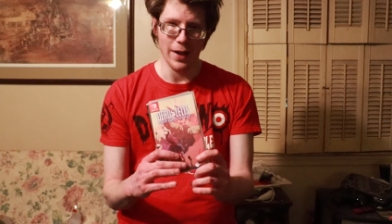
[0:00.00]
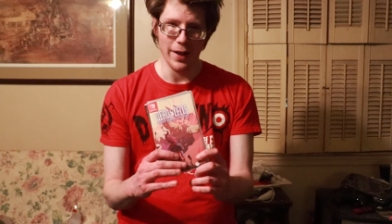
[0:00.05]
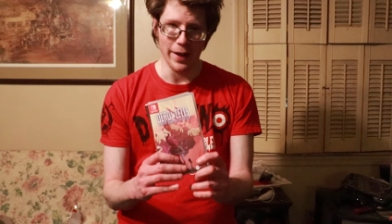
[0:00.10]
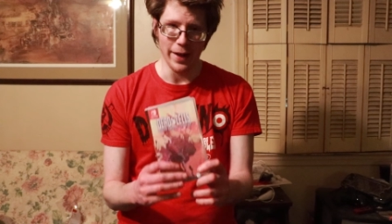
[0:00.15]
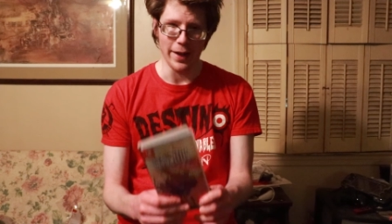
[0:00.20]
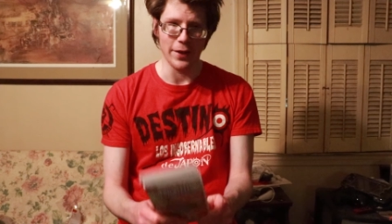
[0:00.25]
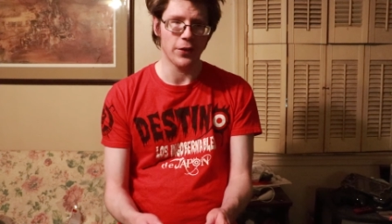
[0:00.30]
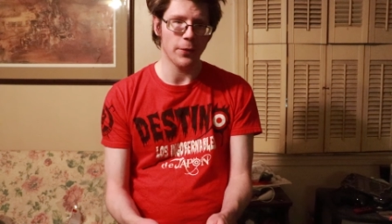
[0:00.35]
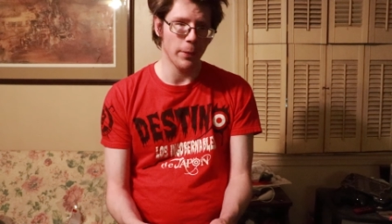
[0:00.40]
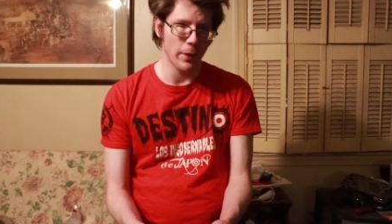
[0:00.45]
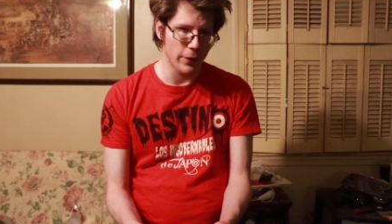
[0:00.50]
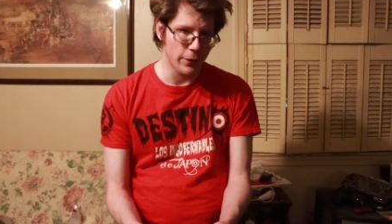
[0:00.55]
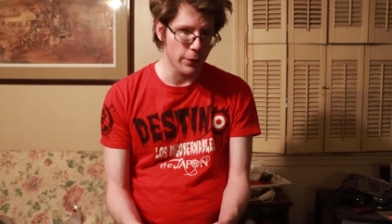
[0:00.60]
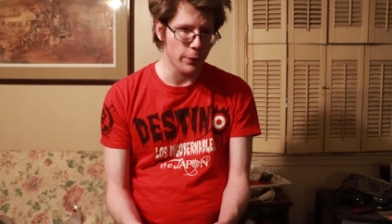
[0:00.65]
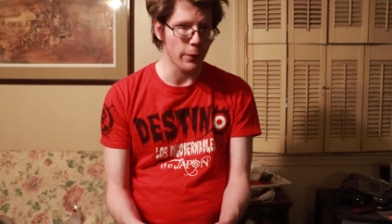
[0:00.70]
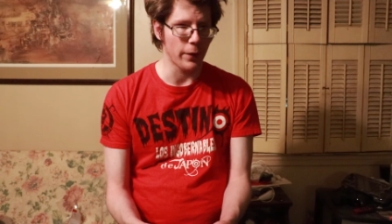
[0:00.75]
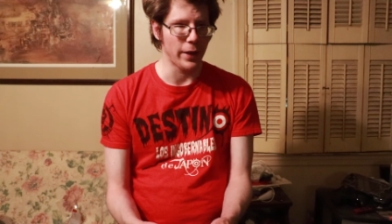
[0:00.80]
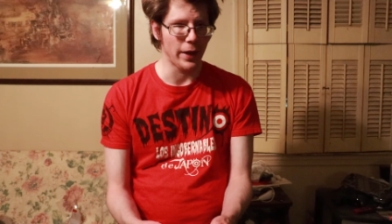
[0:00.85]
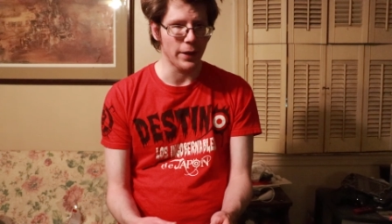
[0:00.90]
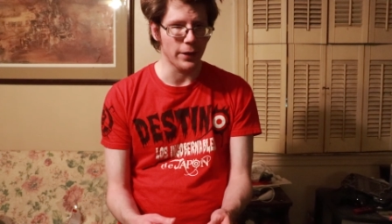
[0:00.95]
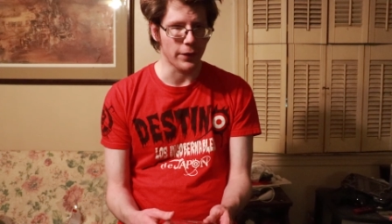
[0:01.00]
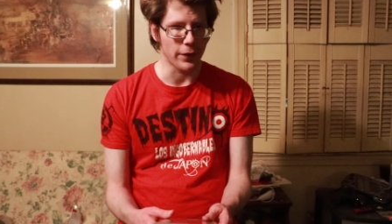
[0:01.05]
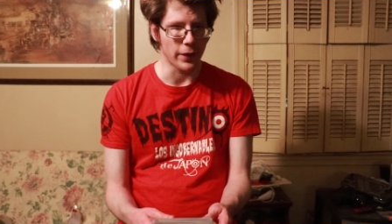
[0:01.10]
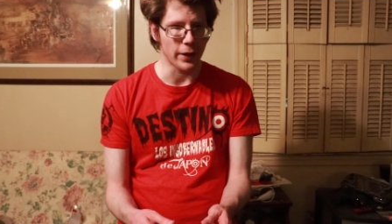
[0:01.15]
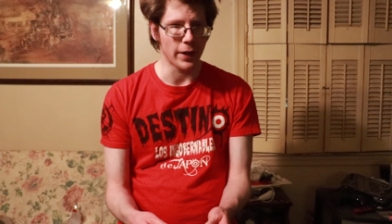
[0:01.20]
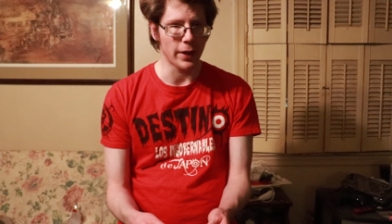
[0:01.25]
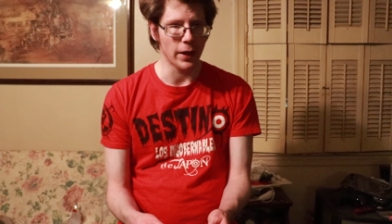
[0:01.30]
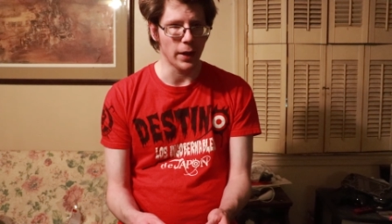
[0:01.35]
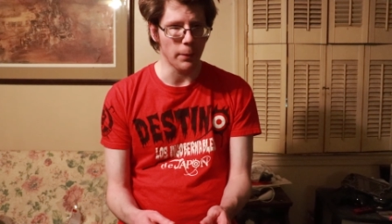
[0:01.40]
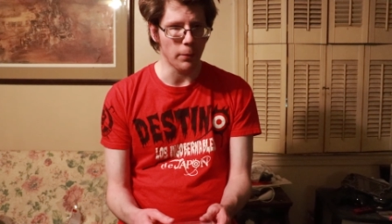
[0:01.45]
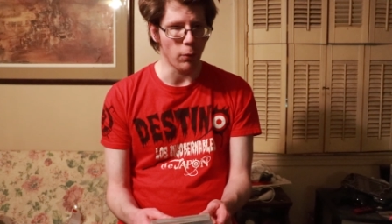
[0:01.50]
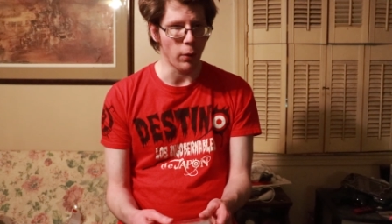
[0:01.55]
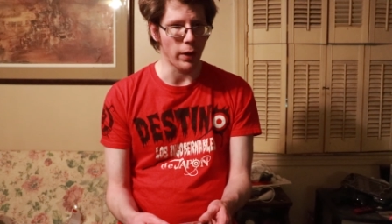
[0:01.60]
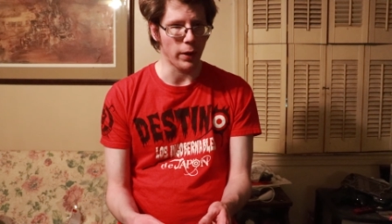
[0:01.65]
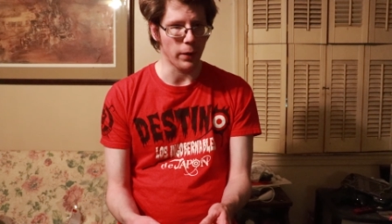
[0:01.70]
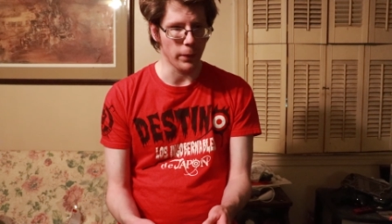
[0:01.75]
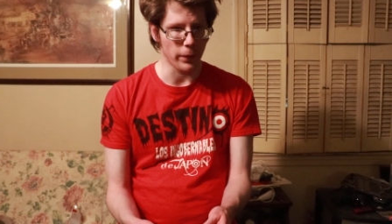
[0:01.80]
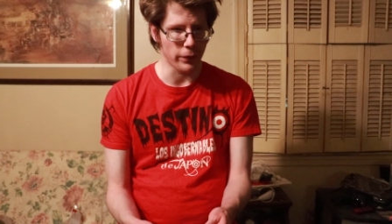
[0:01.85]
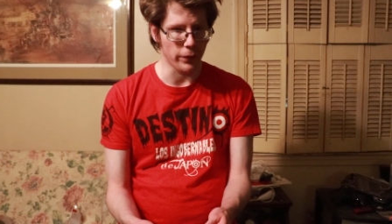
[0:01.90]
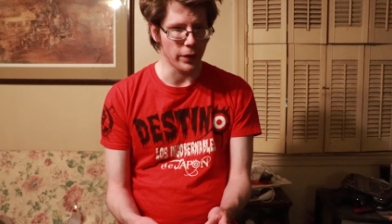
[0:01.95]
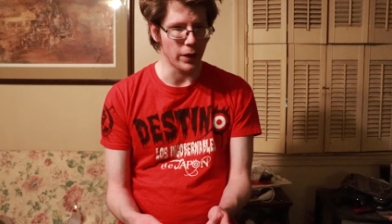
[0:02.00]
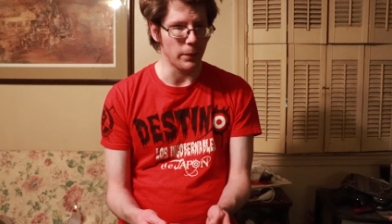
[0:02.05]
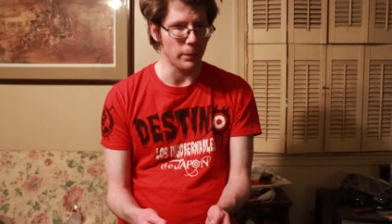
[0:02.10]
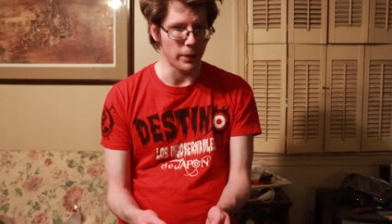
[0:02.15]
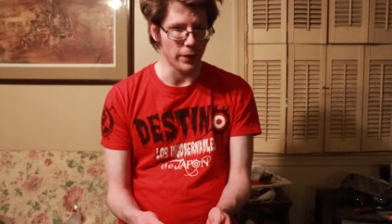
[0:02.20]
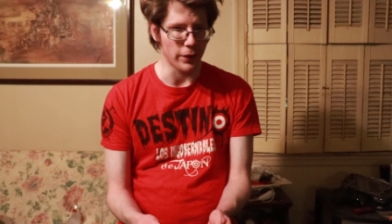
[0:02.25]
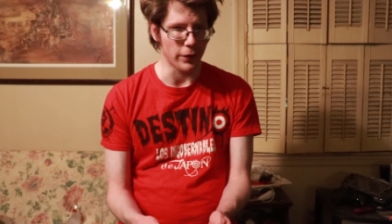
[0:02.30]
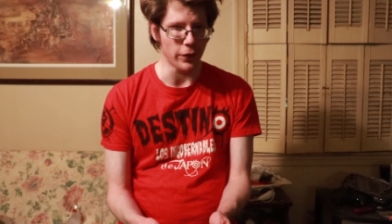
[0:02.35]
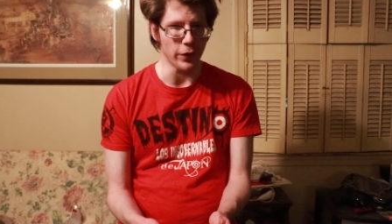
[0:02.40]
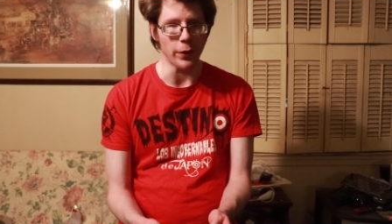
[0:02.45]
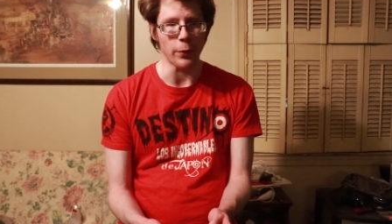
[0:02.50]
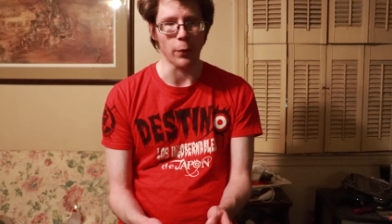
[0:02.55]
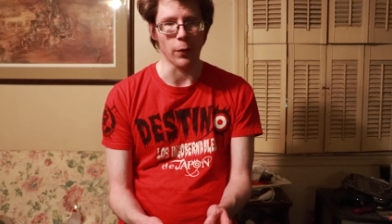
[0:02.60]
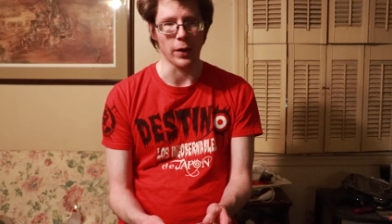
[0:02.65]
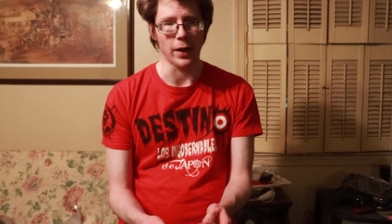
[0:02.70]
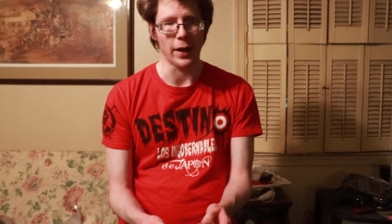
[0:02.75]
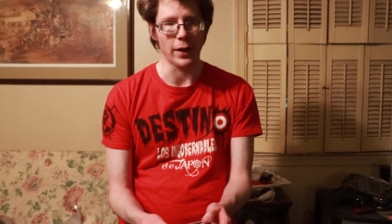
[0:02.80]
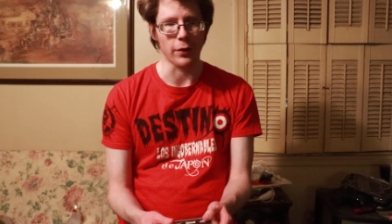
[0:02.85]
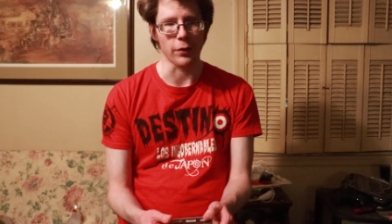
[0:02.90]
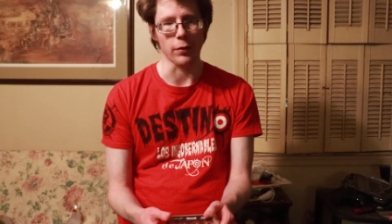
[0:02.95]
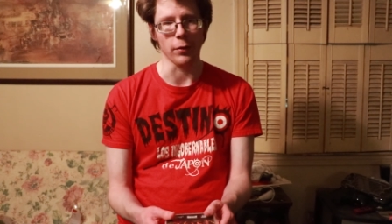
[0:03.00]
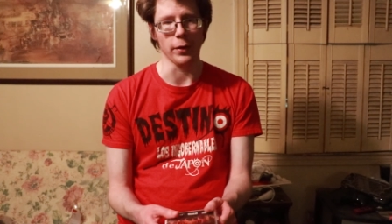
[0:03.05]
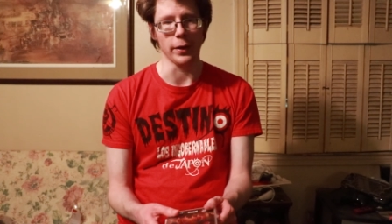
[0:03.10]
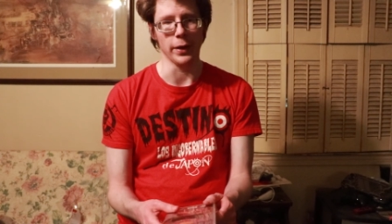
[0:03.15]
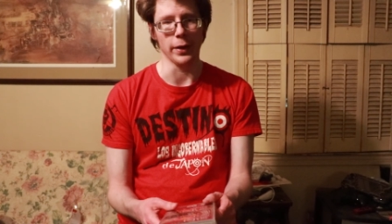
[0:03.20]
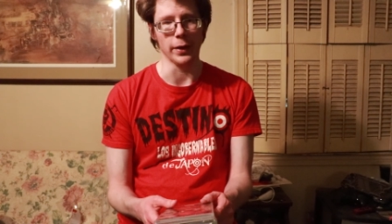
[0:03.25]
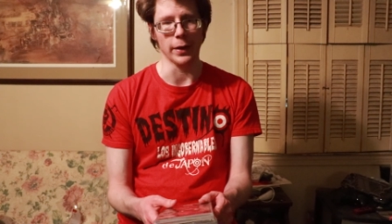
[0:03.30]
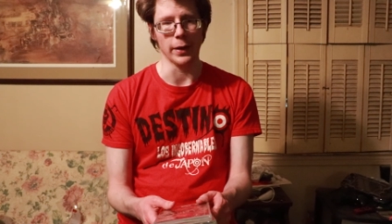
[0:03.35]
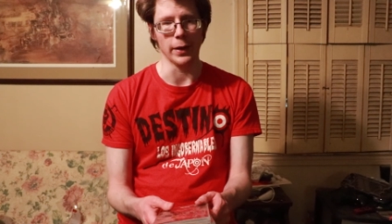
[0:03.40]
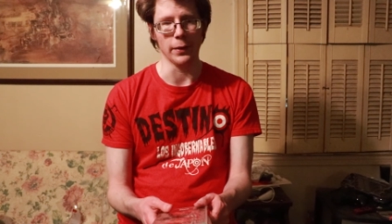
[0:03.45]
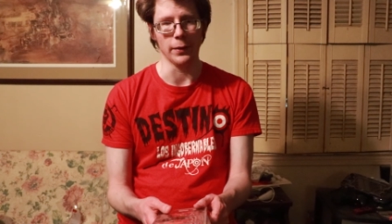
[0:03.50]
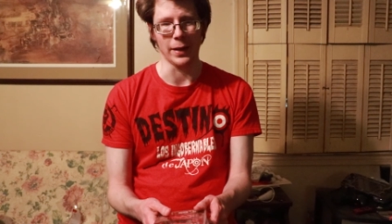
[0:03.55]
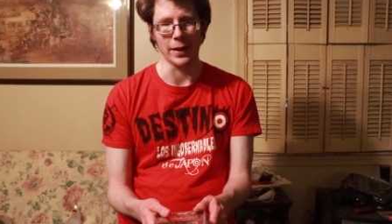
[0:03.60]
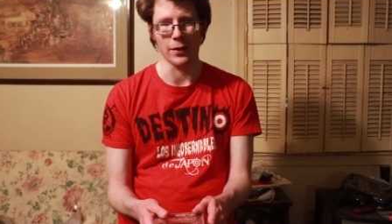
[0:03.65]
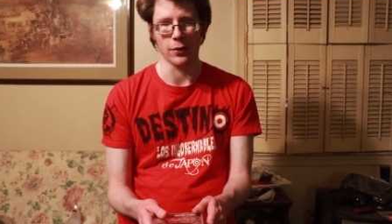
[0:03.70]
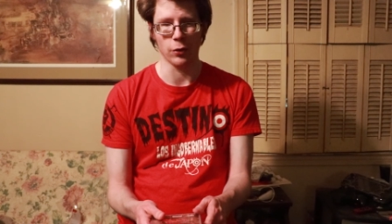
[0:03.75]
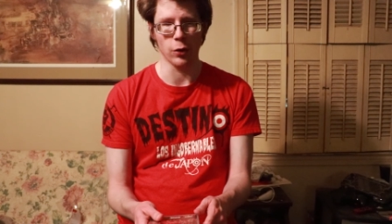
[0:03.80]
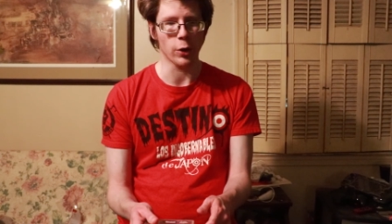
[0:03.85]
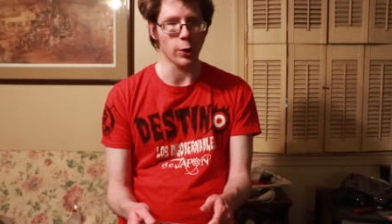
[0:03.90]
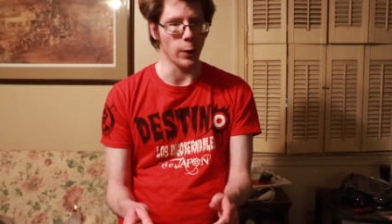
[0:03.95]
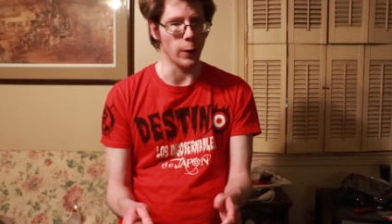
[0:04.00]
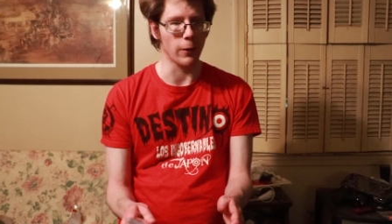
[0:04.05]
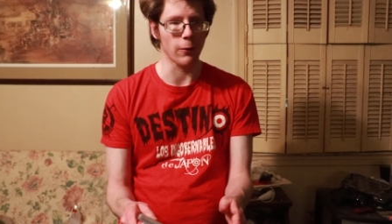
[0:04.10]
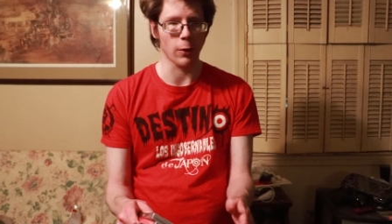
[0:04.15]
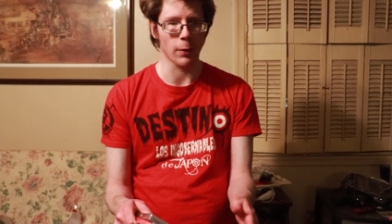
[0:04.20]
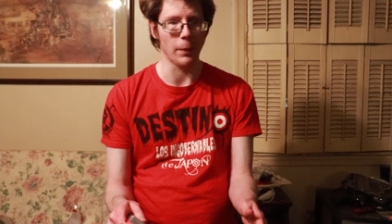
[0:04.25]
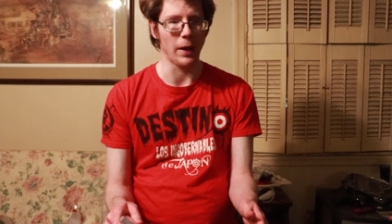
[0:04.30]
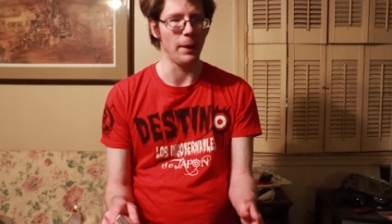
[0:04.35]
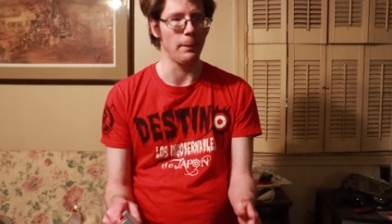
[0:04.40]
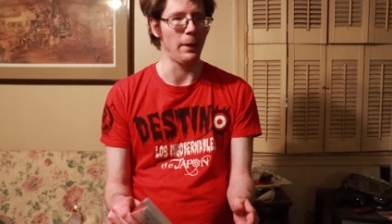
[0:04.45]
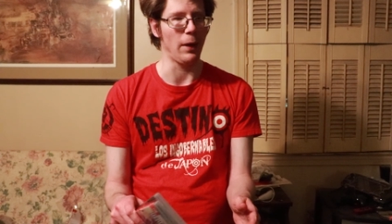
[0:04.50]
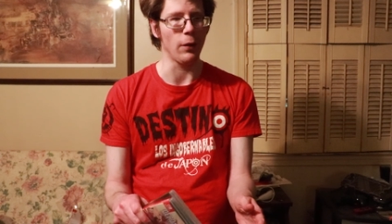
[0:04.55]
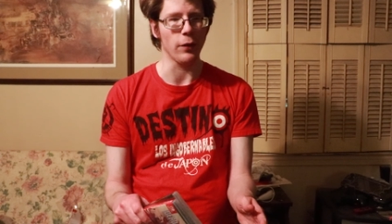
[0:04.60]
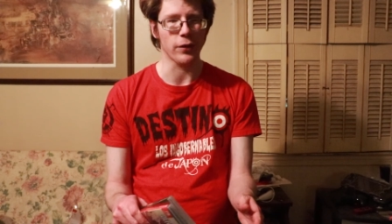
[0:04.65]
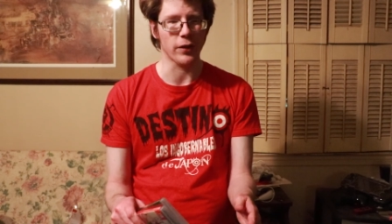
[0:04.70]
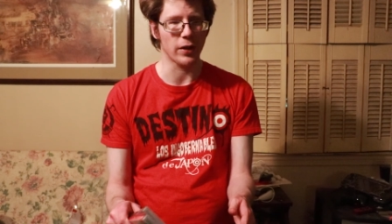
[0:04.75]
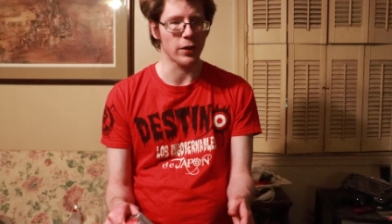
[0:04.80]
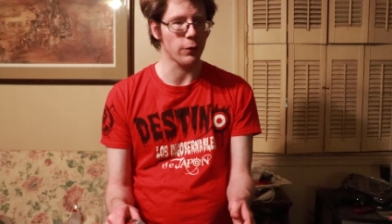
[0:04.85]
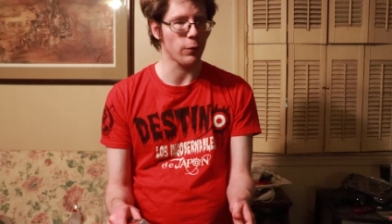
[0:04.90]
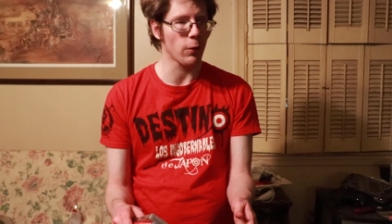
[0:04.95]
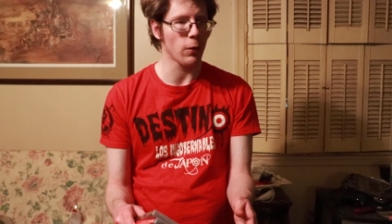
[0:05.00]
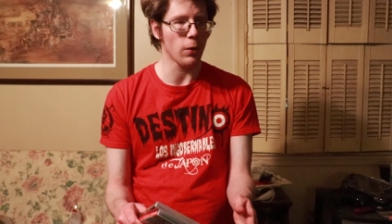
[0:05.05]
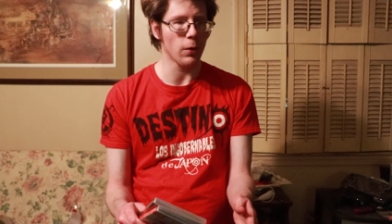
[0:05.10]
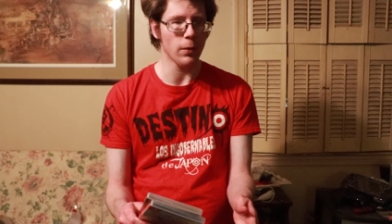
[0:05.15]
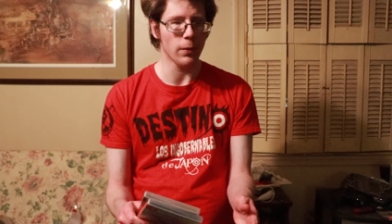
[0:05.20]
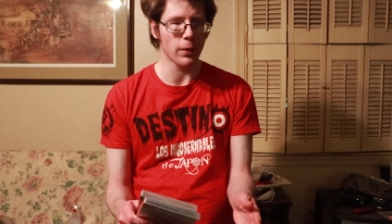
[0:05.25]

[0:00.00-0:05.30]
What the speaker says: had some issues with that syncing up wirelessly on PC, where it actually like took over my mouse control,